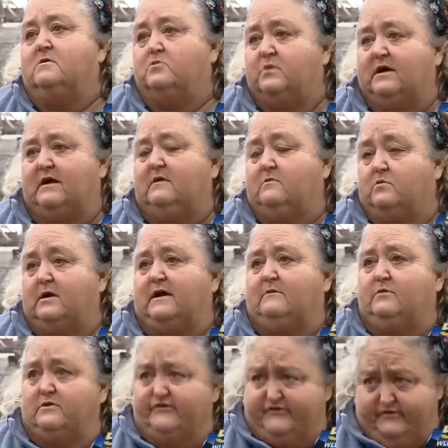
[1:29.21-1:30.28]
We, we
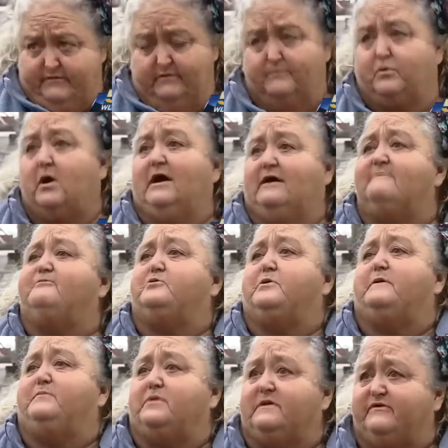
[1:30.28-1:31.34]
was praying for
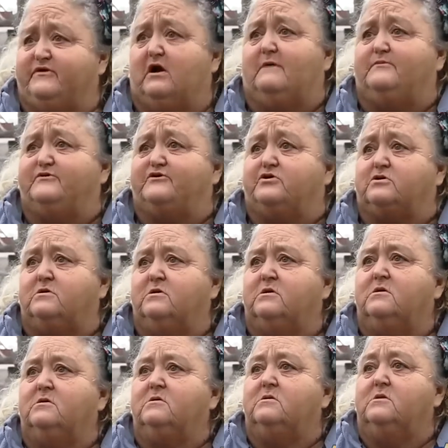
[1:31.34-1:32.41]
the police officer,
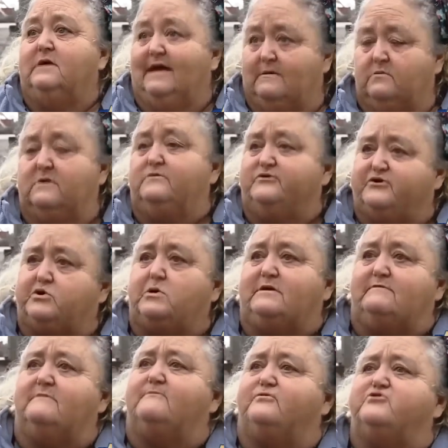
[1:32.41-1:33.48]
and we was
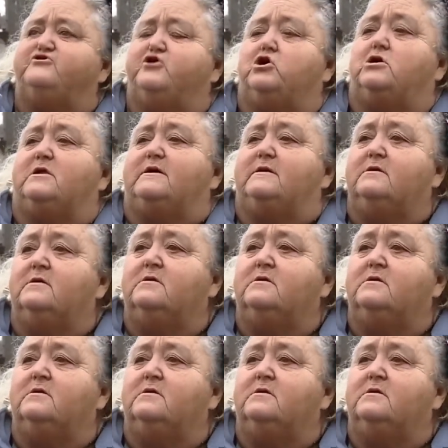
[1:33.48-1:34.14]
grieving for Charlie.